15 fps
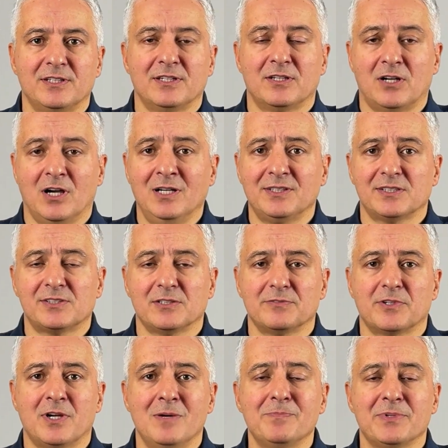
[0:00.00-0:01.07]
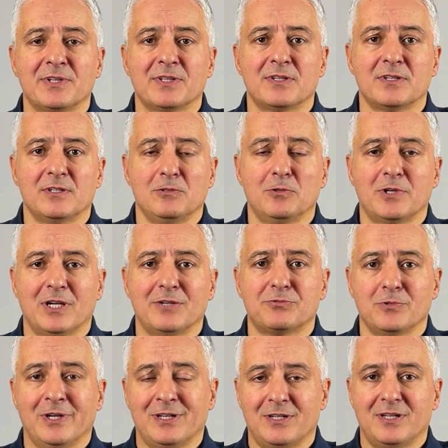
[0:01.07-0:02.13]
the context of the company, you'll have
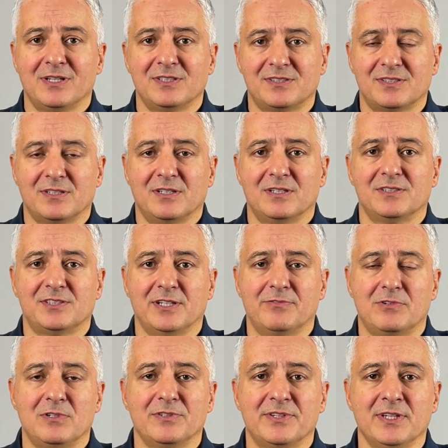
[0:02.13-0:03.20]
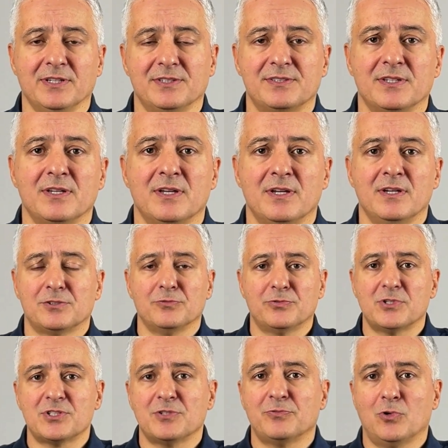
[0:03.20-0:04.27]
to analyze several things. So
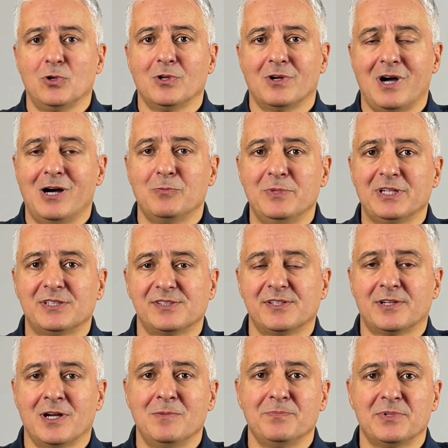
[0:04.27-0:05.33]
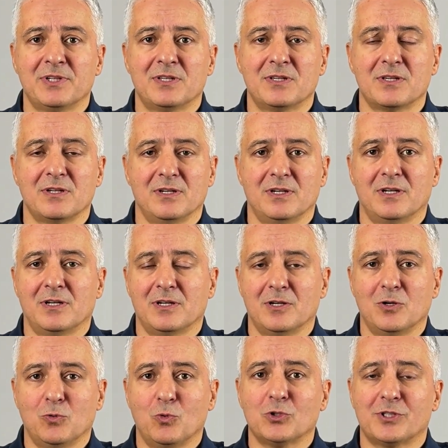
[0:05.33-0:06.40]
first of all, how big is the company?
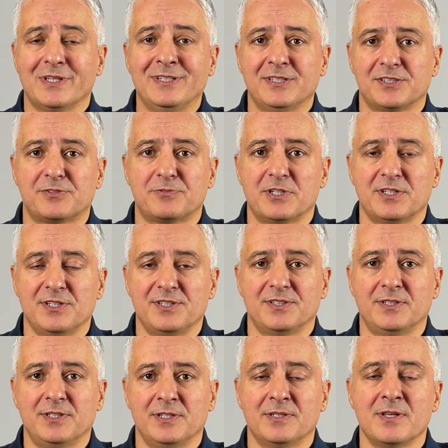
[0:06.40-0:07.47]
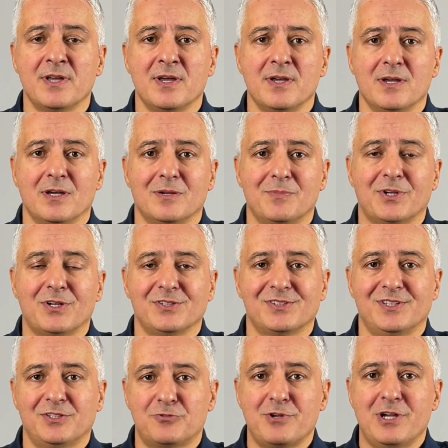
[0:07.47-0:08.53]
What industry is it in? Because
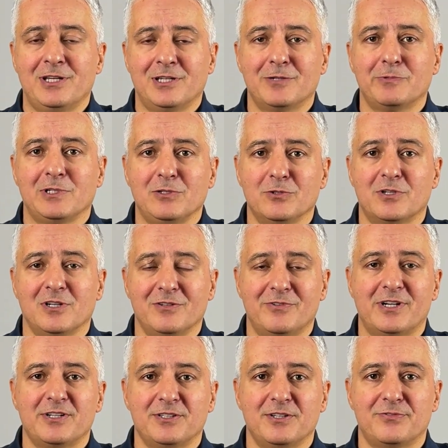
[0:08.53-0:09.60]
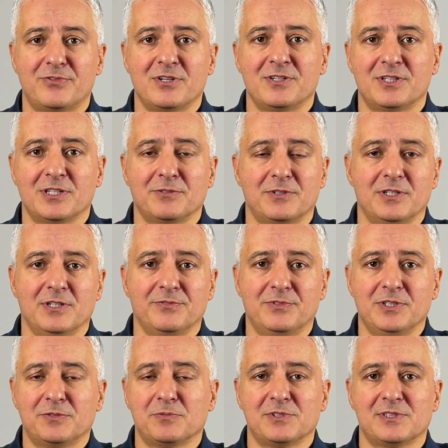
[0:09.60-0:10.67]
the training will look very different if
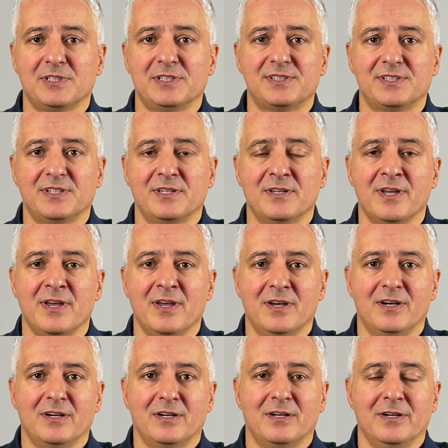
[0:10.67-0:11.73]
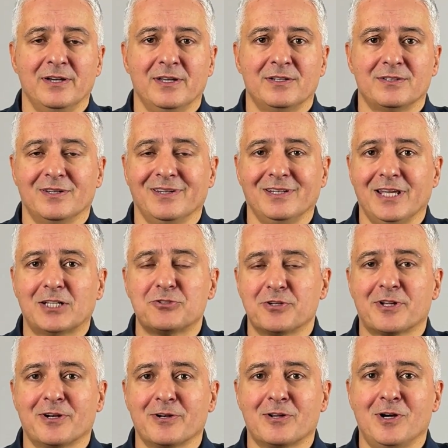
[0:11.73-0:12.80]
this was, let's say, an
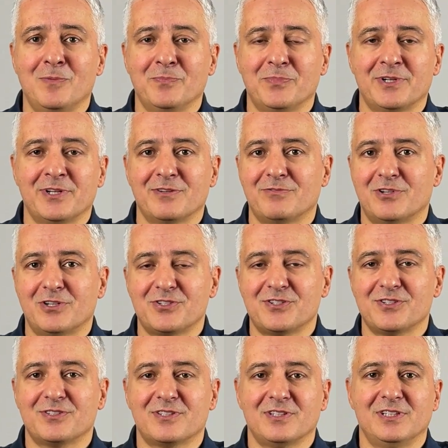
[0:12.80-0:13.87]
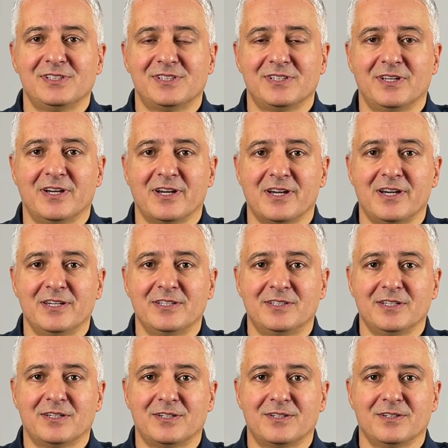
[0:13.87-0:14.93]
electrical company versus, let's say, a
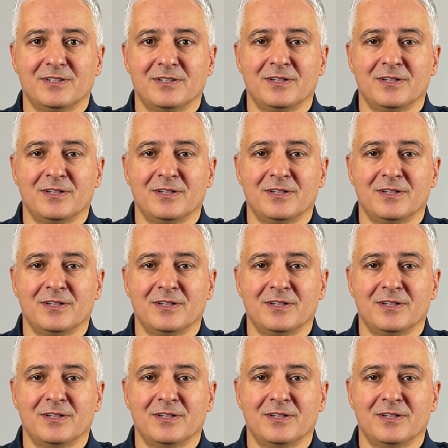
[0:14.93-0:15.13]
high-tech